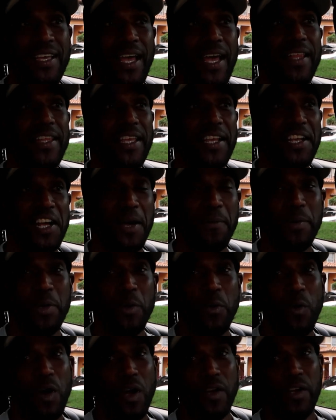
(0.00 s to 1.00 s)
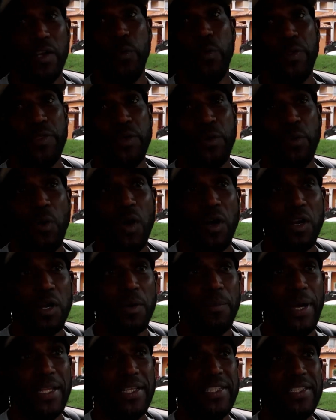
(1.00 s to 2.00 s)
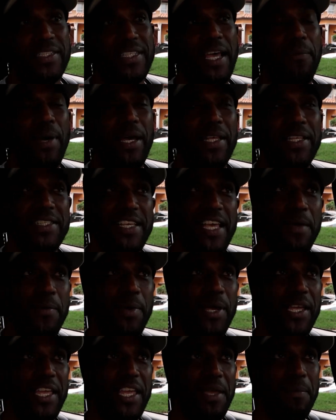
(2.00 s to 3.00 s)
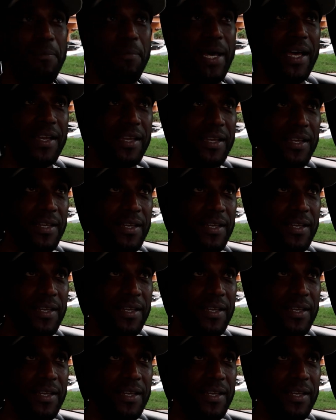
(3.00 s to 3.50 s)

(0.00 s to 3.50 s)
And they got me walking with the walker by the time I came back.